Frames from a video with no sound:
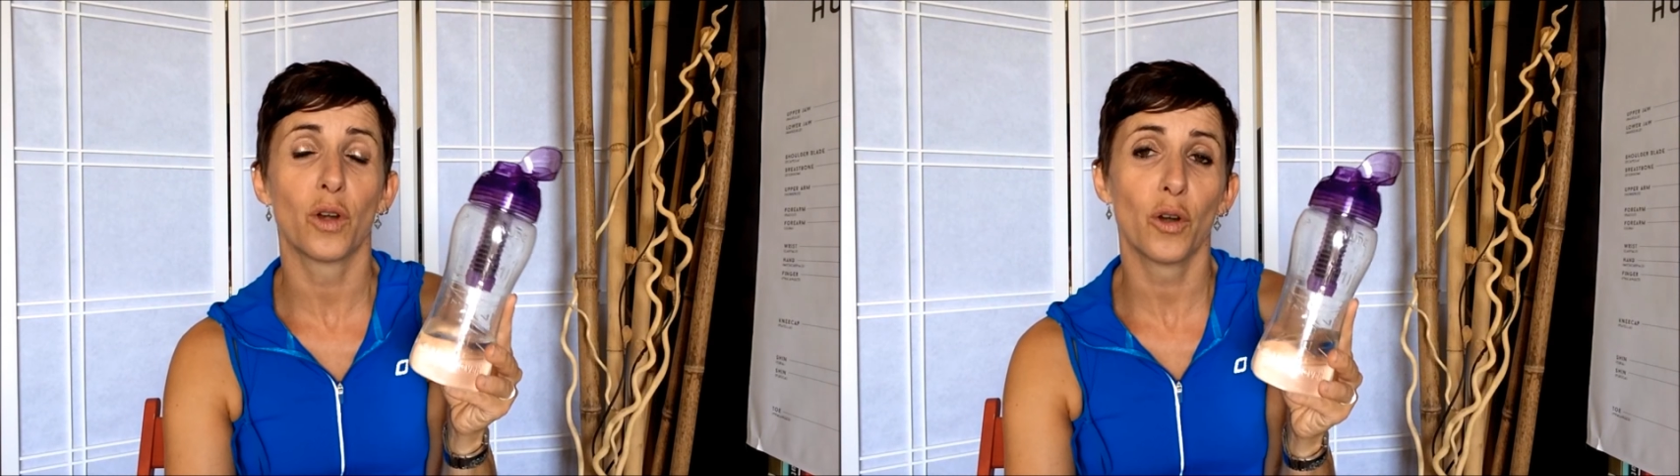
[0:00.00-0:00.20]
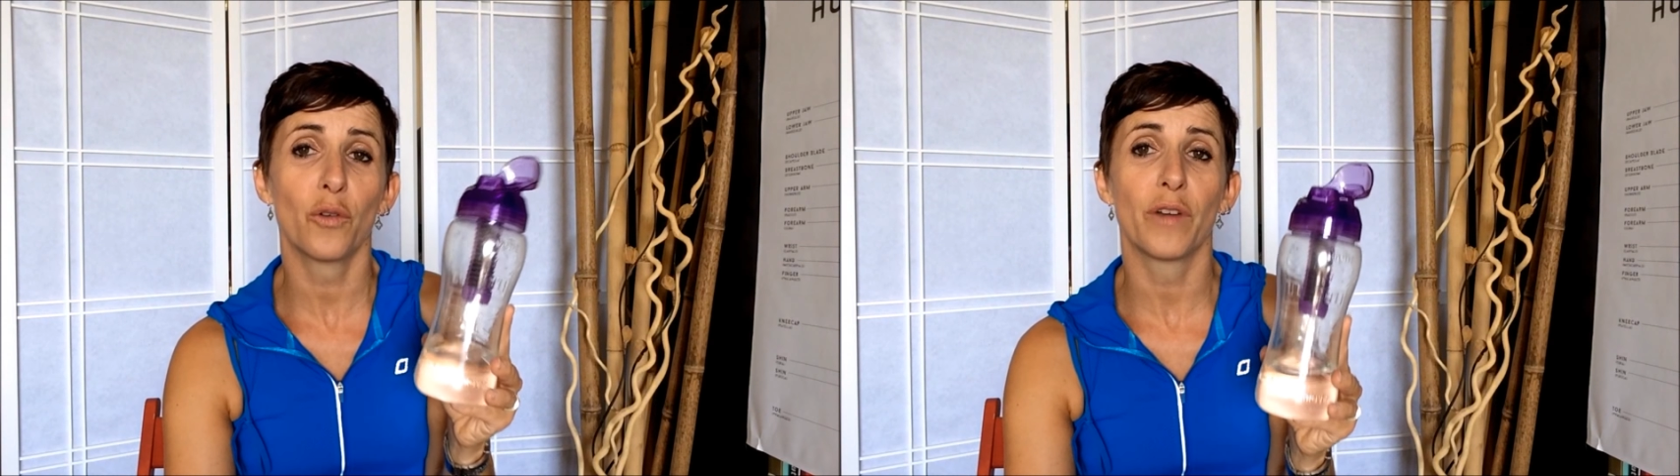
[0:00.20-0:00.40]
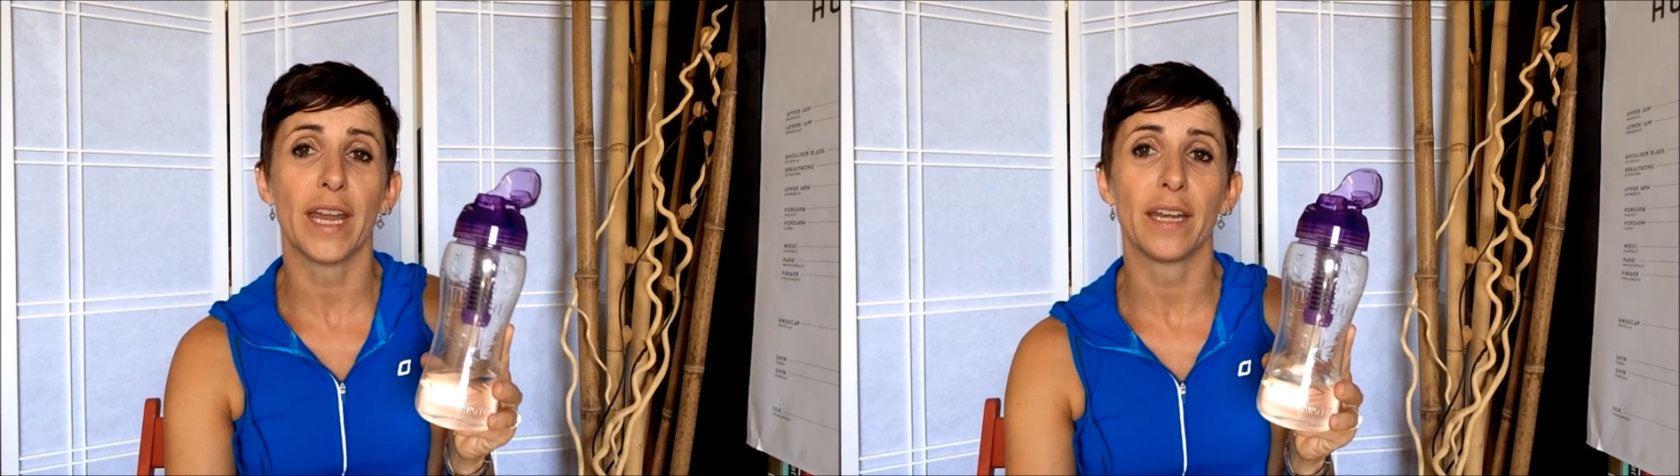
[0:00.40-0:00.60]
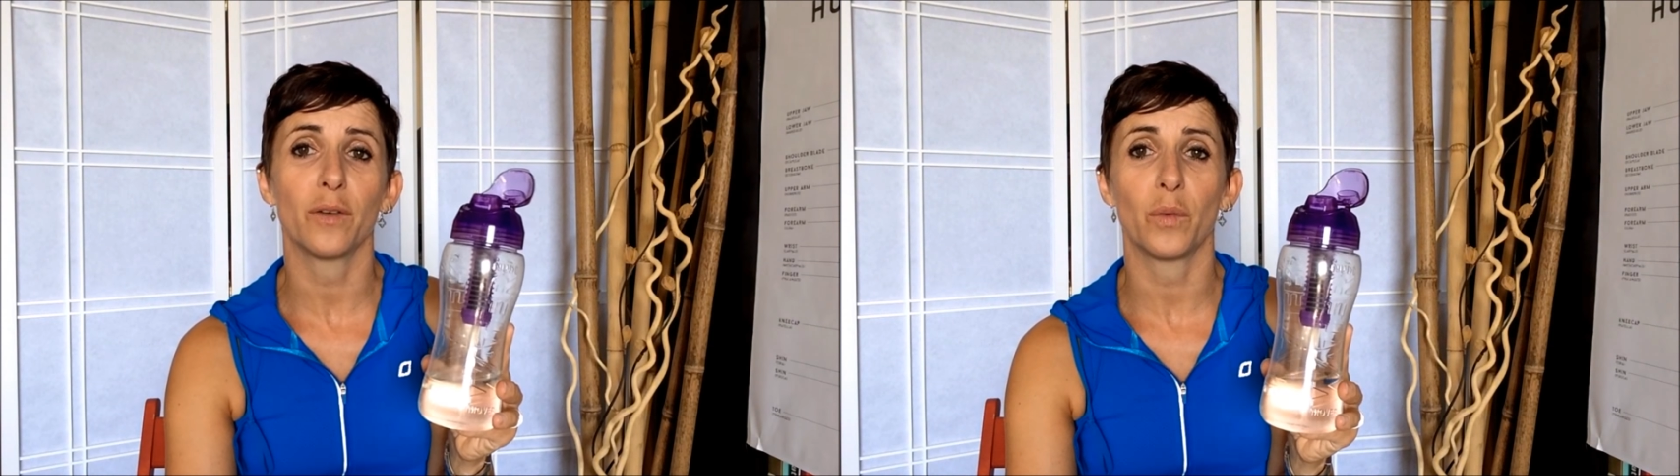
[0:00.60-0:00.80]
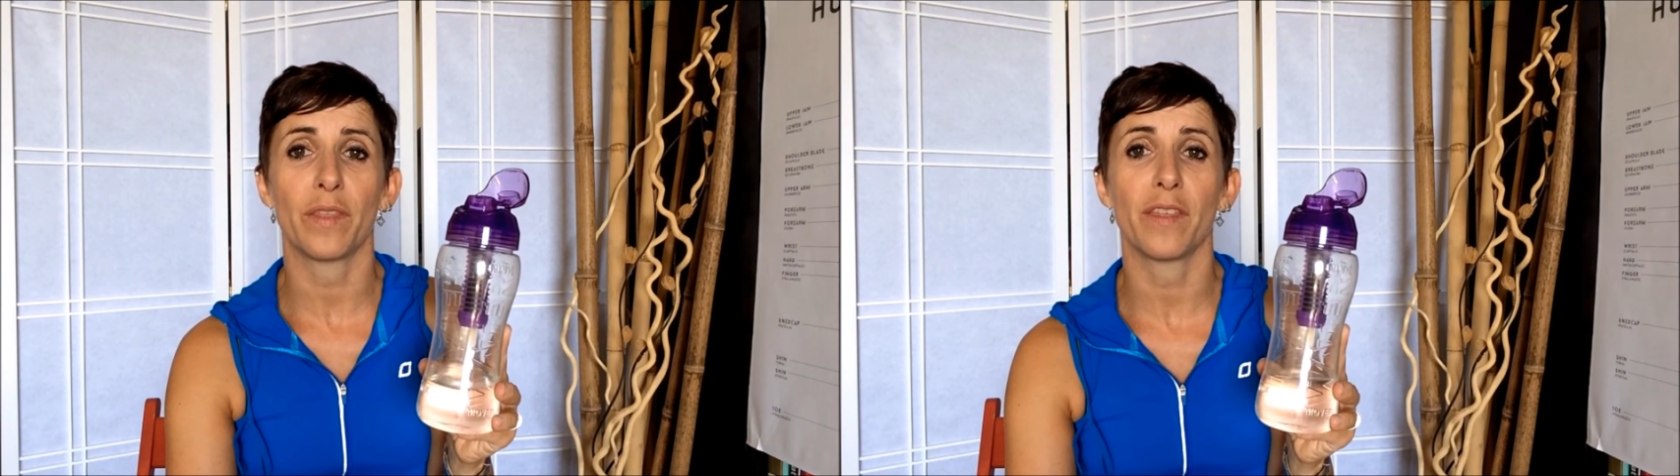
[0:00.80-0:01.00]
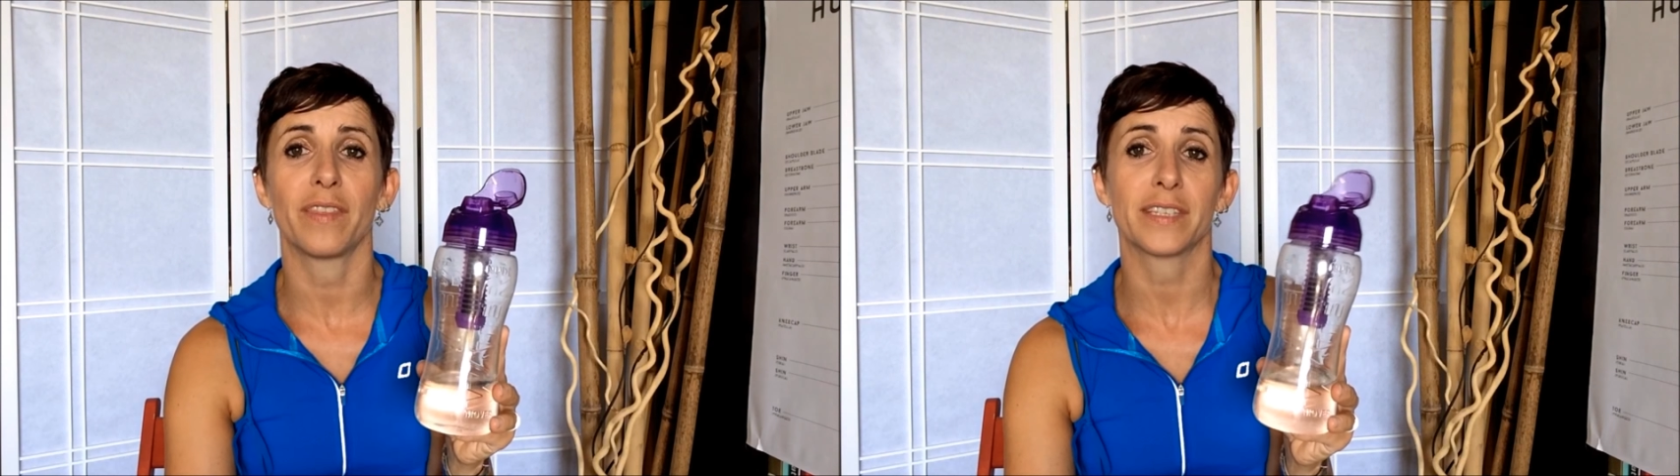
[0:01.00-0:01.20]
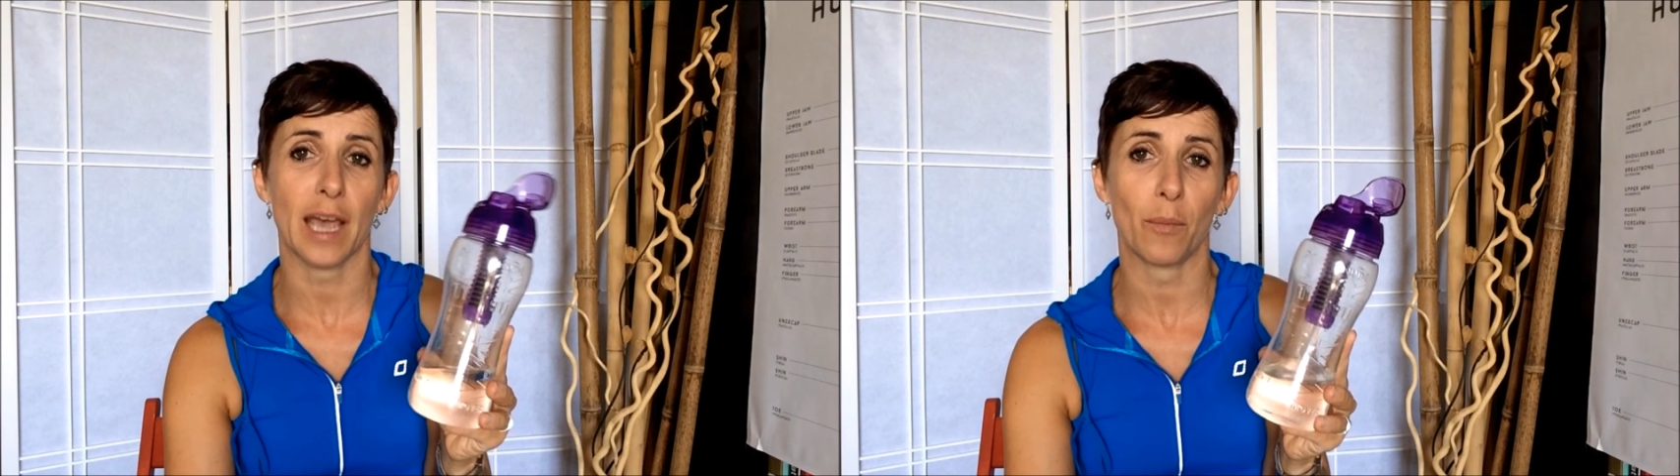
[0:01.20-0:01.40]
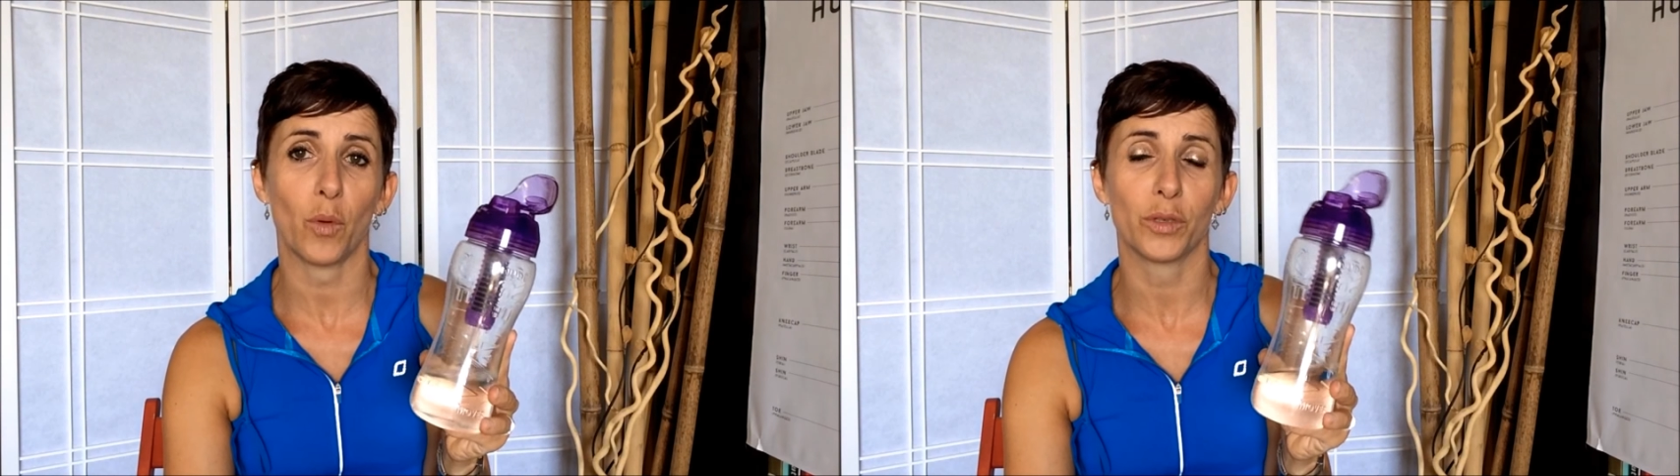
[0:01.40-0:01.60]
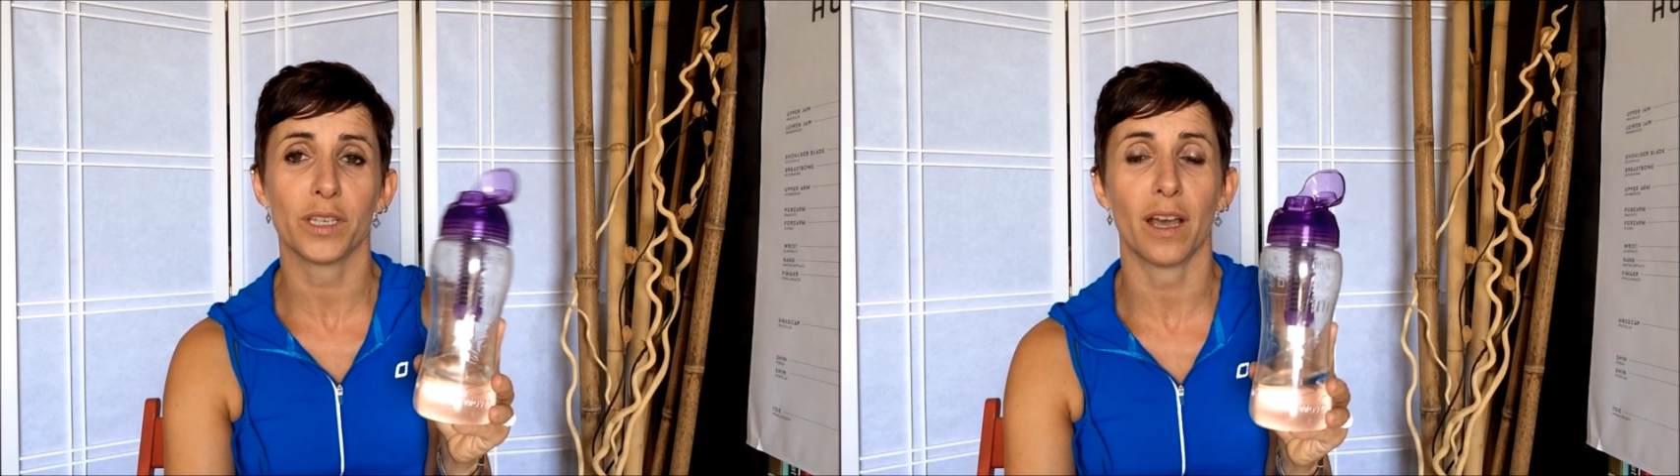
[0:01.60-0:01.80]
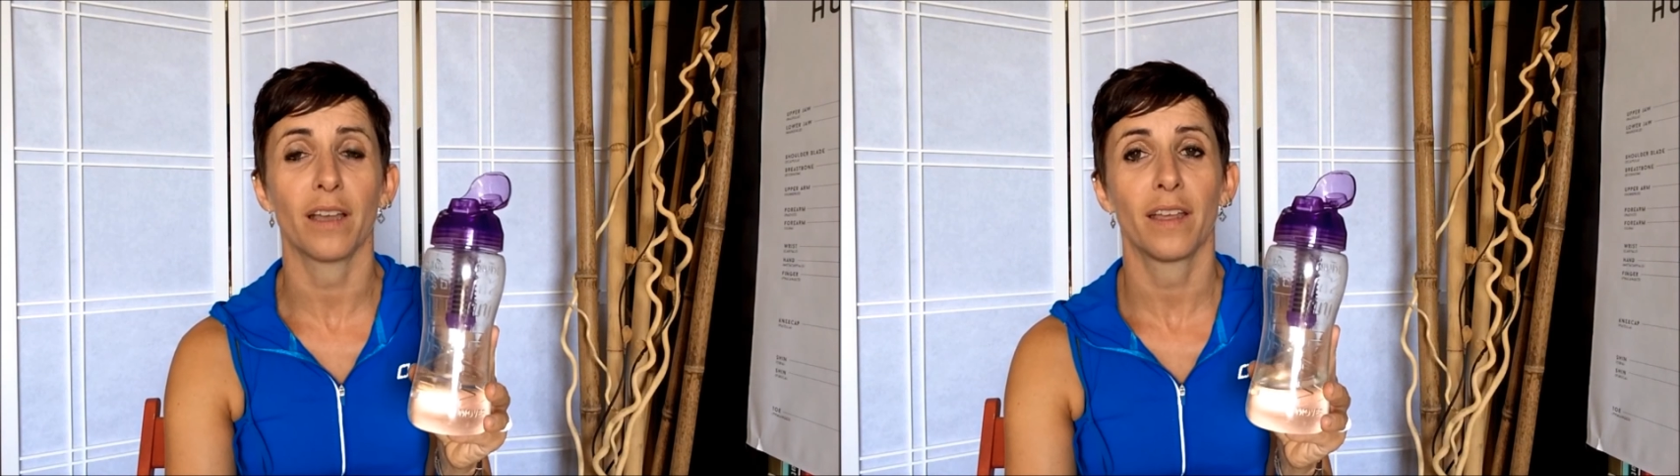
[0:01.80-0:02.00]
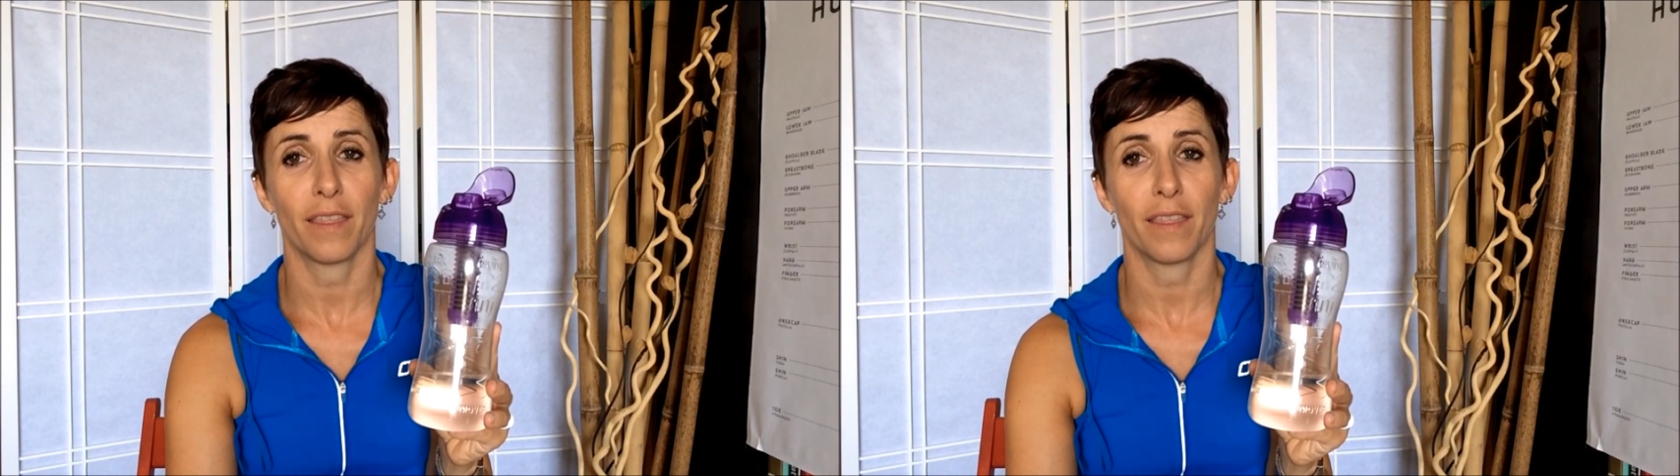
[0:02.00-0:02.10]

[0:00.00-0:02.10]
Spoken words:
chlorine within the tap water